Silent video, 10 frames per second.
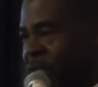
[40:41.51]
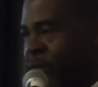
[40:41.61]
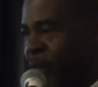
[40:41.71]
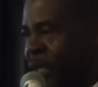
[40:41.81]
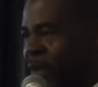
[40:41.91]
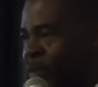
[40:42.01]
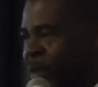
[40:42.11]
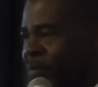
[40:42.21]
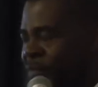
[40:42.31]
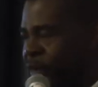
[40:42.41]
think we have
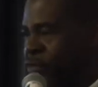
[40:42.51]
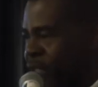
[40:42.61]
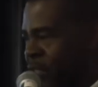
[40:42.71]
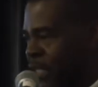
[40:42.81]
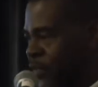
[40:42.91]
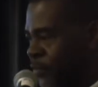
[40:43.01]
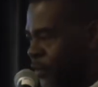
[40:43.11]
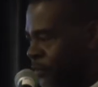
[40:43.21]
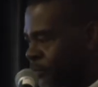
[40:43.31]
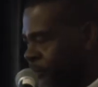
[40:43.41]
been very
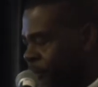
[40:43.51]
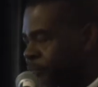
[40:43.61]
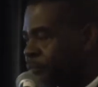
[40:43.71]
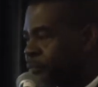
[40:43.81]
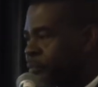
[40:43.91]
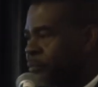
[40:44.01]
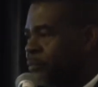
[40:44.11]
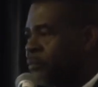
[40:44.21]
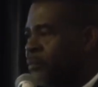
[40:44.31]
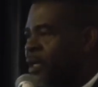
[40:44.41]
successful.
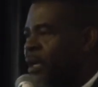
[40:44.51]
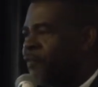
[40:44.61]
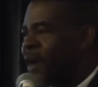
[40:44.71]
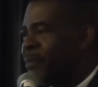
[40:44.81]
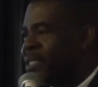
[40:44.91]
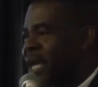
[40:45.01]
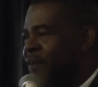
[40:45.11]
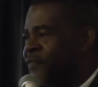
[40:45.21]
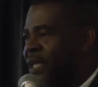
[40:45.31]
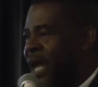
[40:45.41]
Farmers
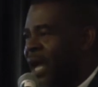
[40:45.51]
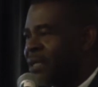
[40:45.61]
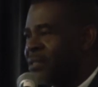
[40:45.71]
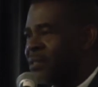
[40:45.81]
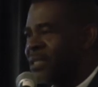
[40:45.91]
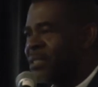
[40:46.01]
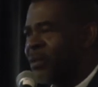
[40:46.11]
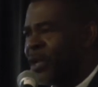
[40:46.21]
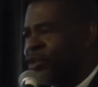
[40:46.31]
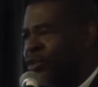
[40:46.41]
often ask, they say,
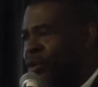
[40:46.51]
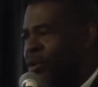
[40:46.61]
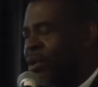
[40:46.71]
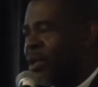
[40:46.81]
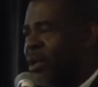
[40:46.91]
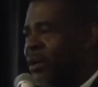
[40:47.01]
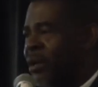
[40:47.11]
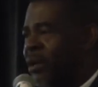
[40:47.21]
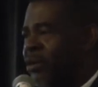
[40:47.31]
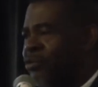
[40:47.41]
well, you know,
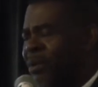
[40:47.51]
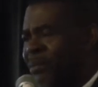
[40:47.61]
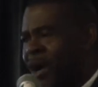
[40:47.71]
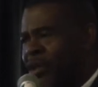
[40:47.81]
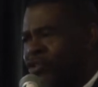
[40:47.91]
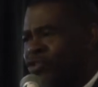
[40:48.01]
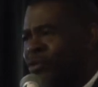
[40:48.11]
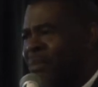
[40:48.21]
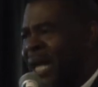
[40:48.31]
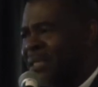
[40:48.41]
remember I used
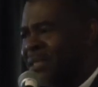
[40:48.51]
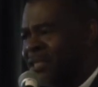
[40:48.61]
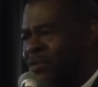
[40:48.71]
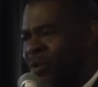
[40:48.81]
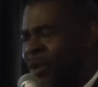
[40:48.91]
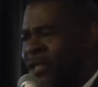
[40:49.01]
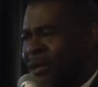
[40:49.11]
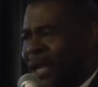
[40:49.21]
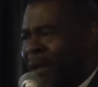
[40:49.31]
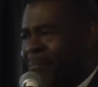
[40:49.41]
to ban things. Well, why
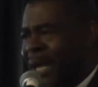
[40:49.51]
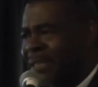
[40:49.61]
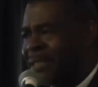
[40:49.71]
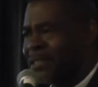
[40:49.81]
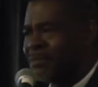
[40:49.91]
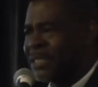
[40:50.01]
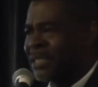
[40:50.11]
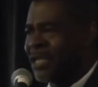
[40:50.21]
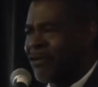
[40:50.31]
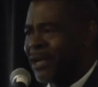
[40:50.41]
you can't ban things,
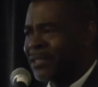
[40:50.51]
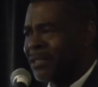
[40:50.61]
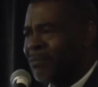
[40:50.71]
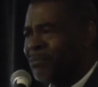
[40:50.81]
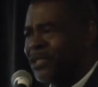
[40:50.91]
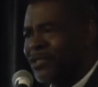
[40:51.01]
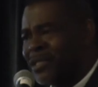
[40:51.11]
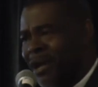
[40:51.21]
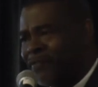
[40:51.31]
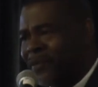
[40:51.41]
Mr. Director? Why you
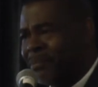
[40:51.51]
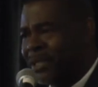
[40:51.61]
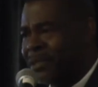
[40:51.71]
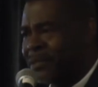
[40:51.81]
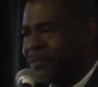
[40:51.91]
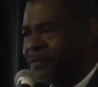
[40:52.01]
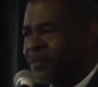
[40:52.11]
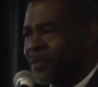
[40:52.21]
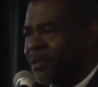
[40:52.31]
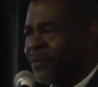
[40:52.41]
suffer, buddy?
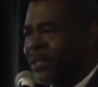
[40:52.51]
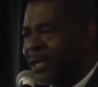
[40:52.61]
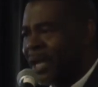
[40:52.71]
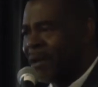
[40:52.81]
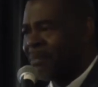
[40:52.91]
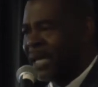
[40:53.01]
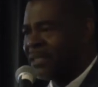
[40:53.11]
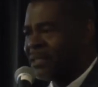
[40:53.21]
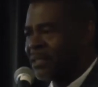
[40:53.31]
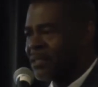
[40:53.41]
Why you can't ban
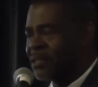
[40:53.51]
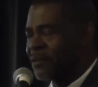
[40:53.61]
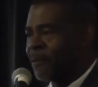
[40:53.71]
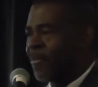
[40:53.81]
the things?